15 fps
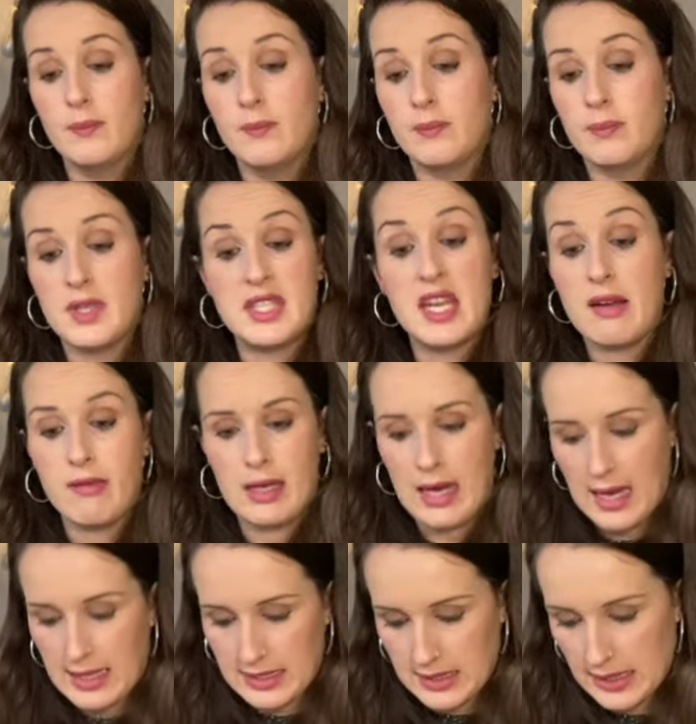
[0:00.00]
material
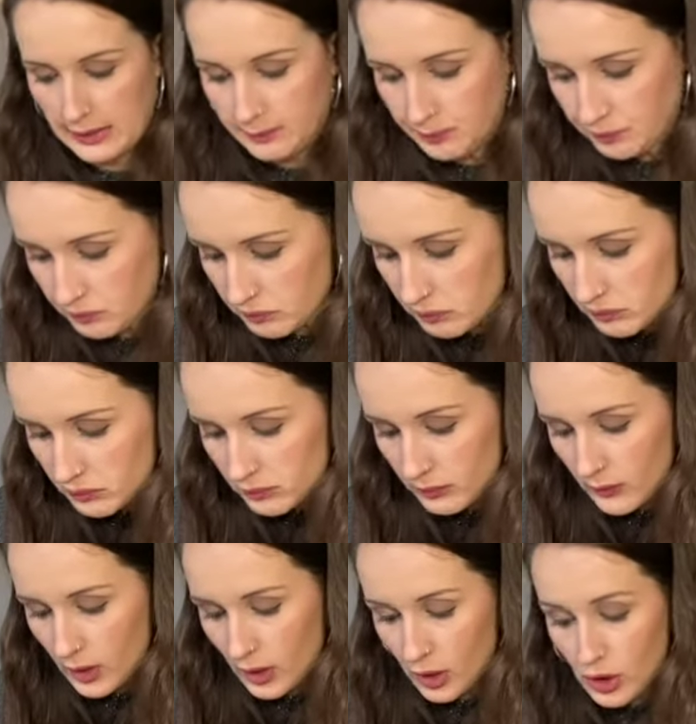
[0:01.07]
aida.
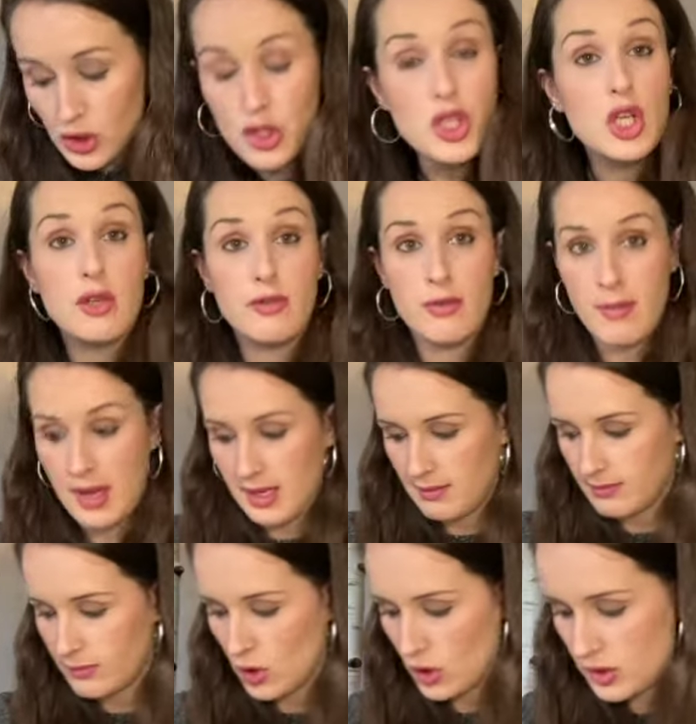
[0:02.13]
New for me,
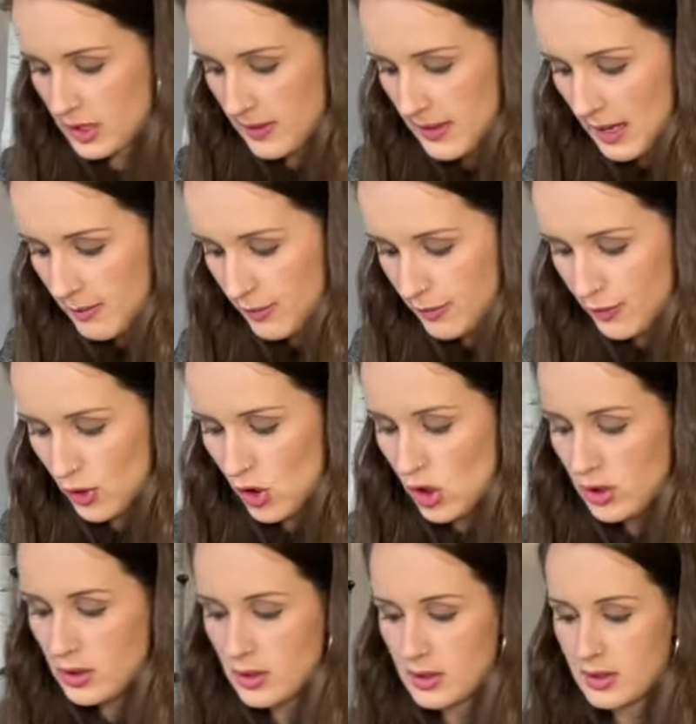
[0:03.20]
not done that
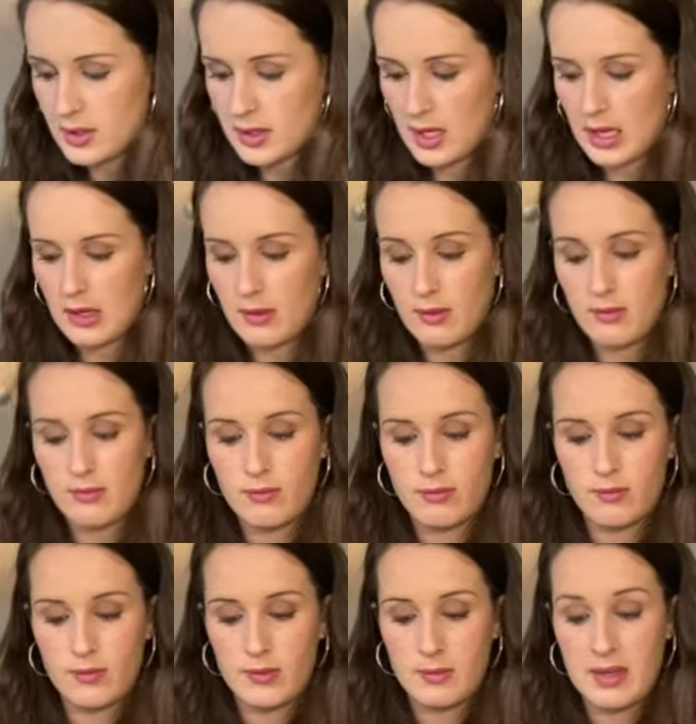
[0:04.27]
before, so
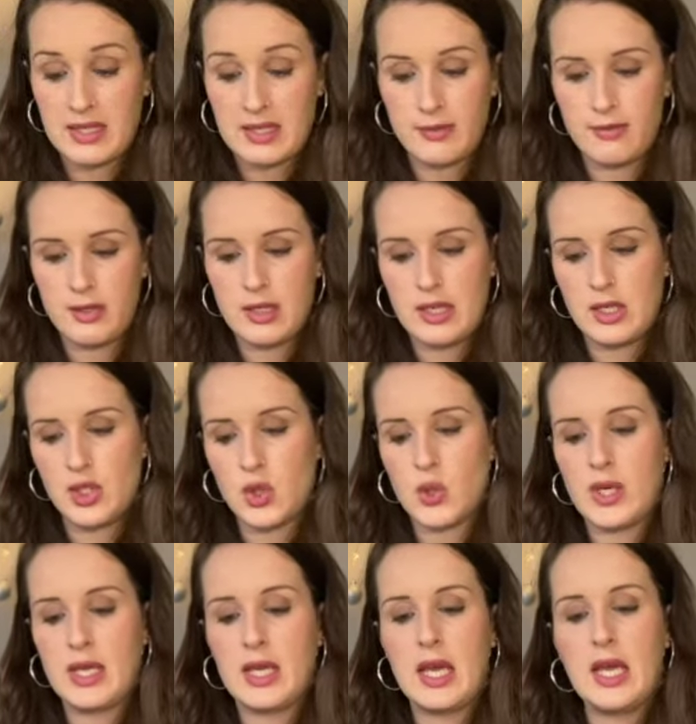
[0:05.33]
a bit different,
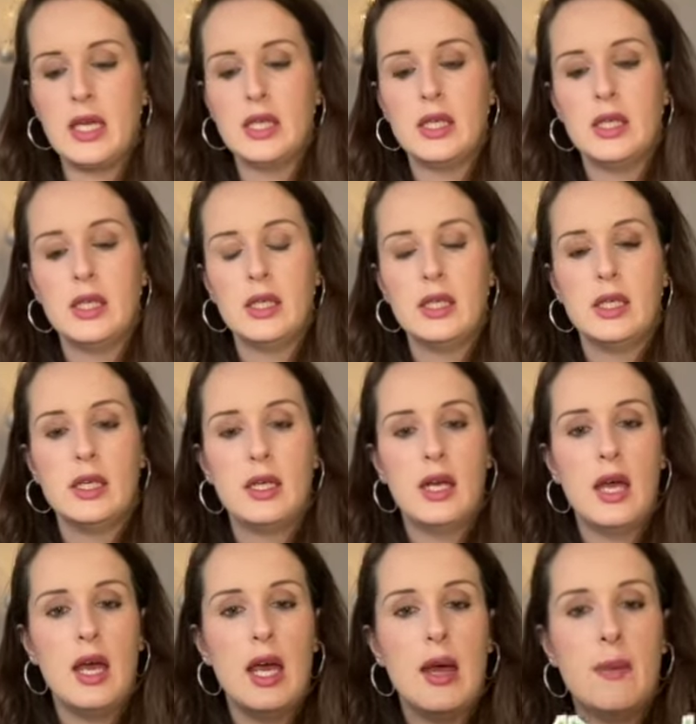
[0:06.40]
enjoying it.
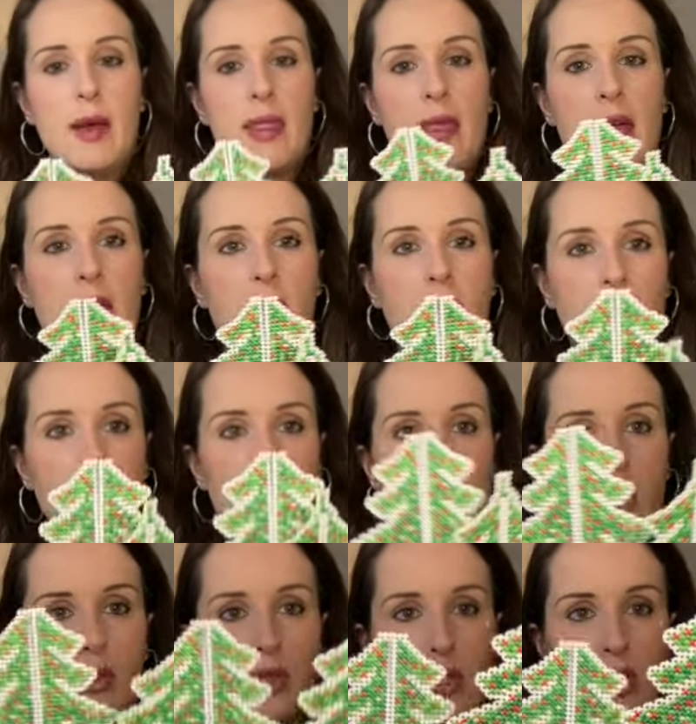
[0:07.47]
And then we've
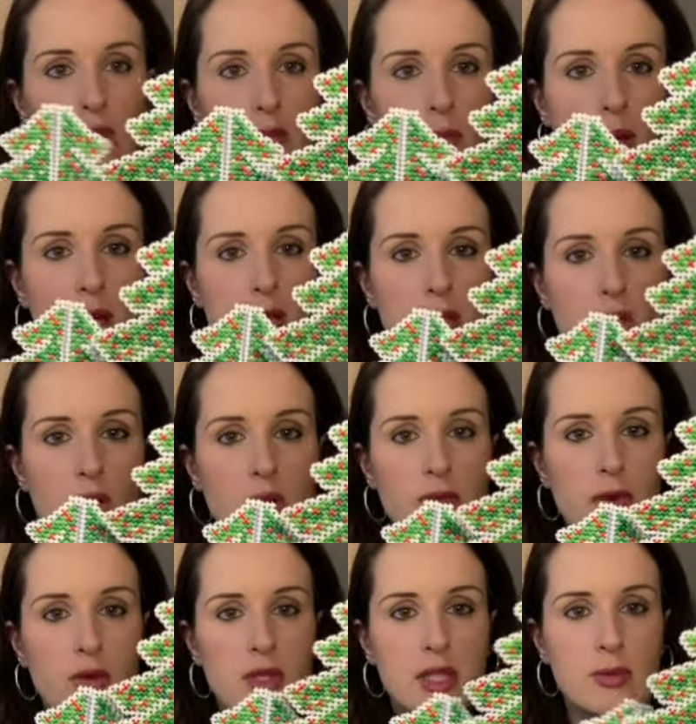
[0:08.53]
got 2 parts of a
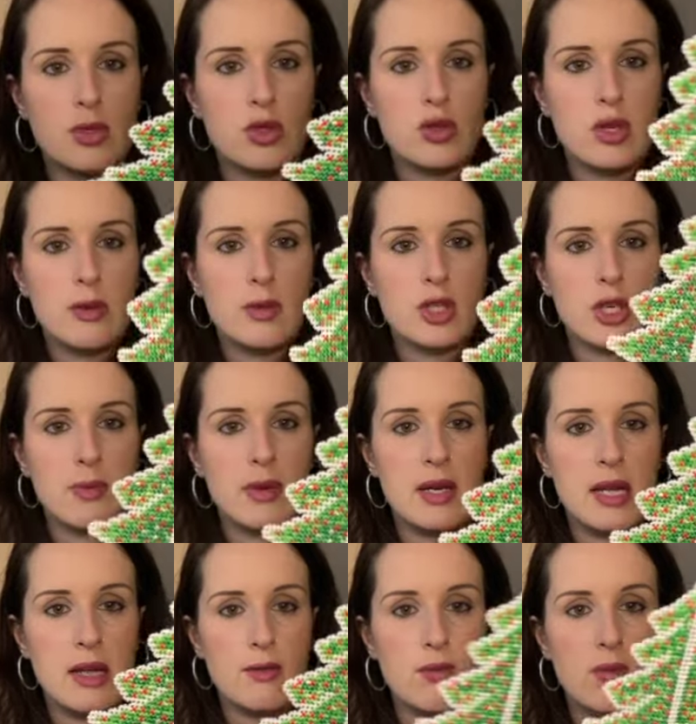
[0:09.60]
Christmas tree, which I
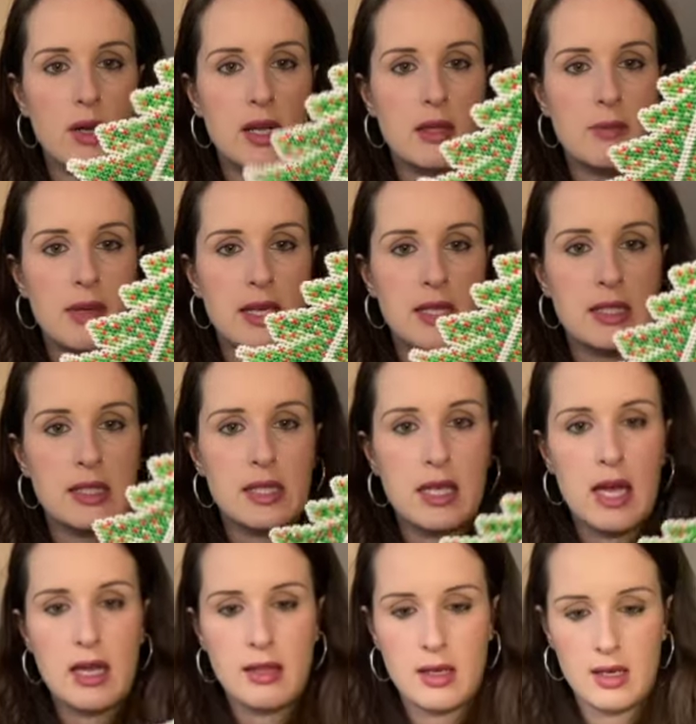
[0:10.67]
believe will piece
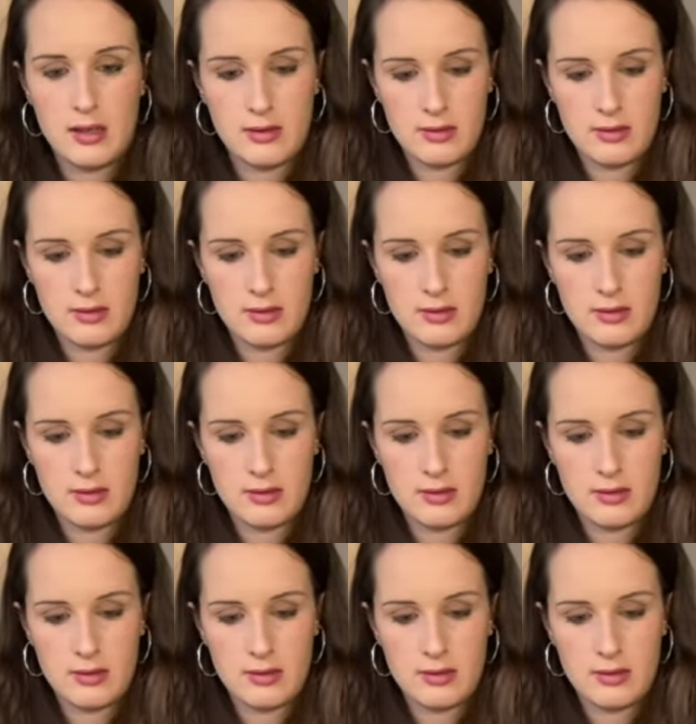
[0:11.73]
together.